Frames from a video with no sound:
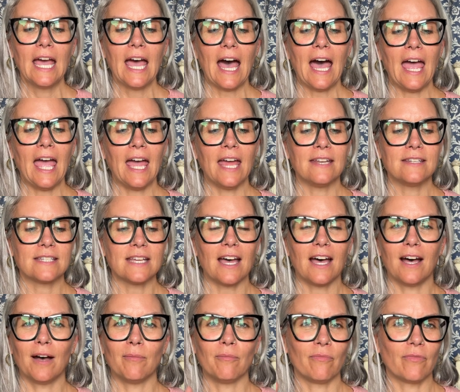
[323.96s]
and
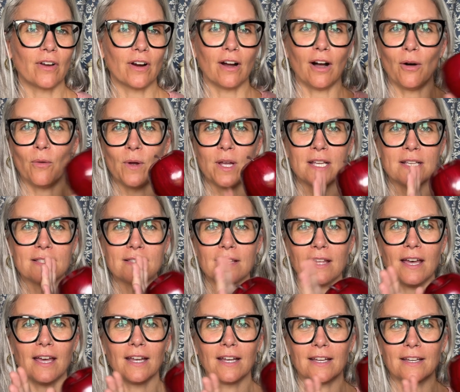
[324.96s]
they're always
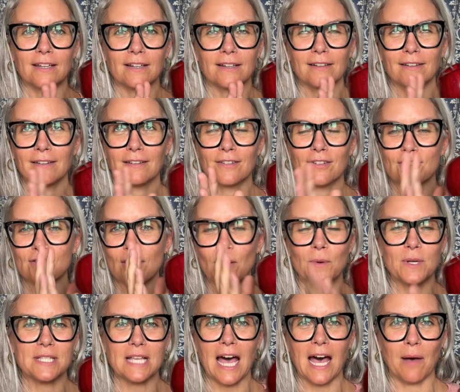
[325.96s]
like, there's
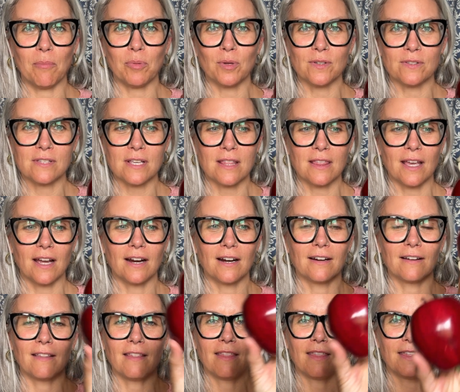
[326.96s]
always apples in
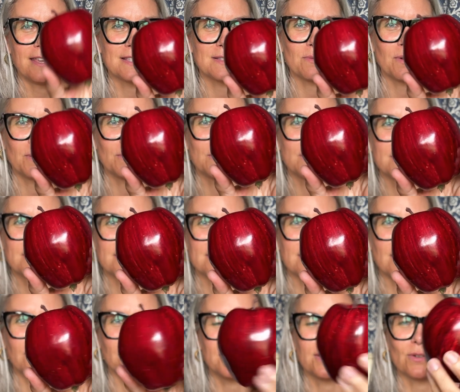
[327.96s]
there. This one was
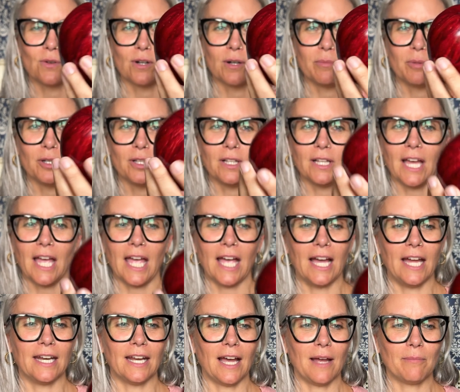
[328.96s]
so adorable,
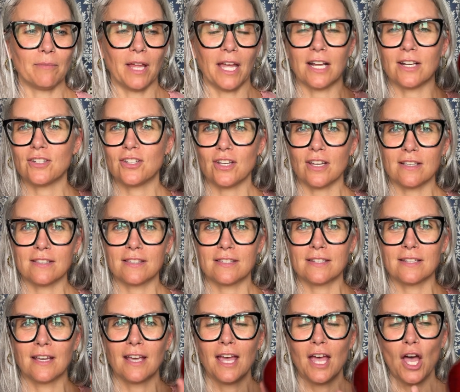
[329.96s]
and I'm like
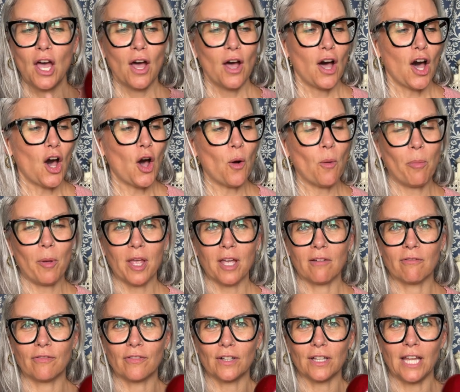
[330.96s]
just
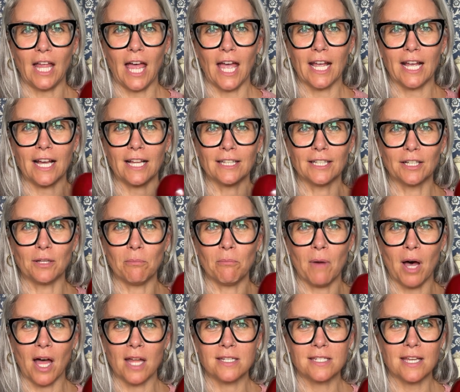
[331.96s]
hoping for like a little
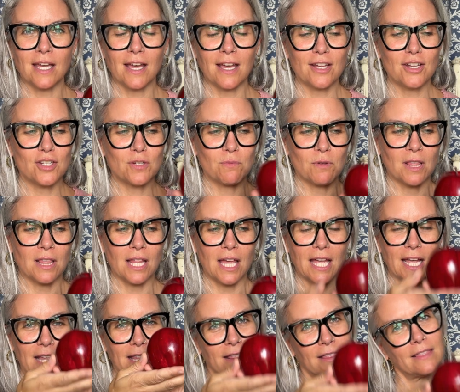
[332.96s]
montage with
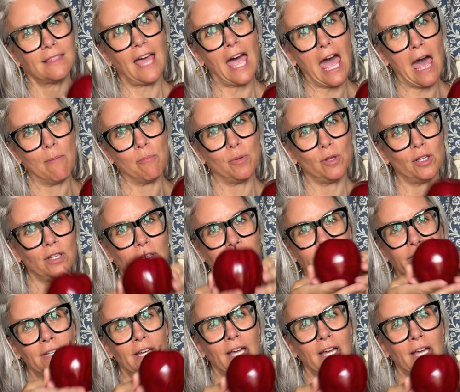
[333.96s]
like the apple,